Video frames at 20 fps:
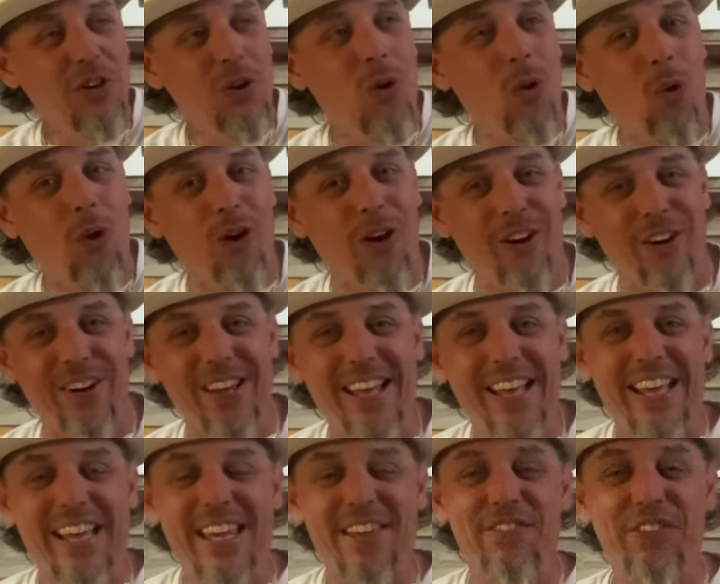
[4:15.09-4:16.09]
or
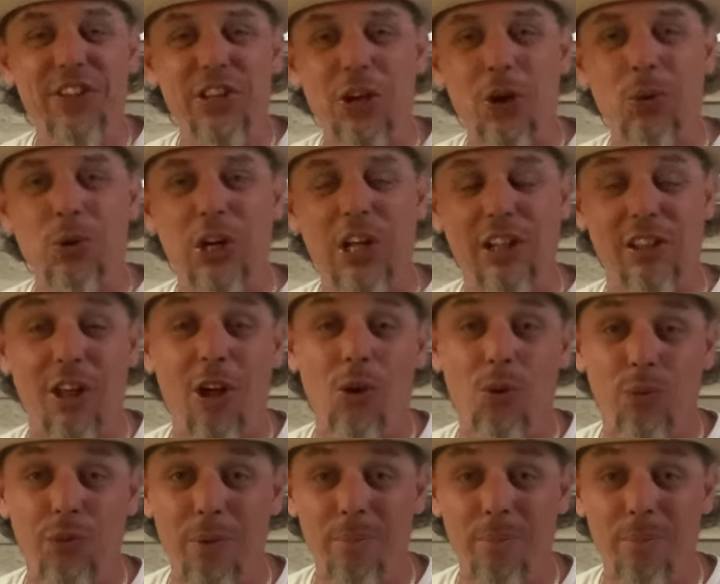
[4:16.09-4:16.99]
even the old cologne,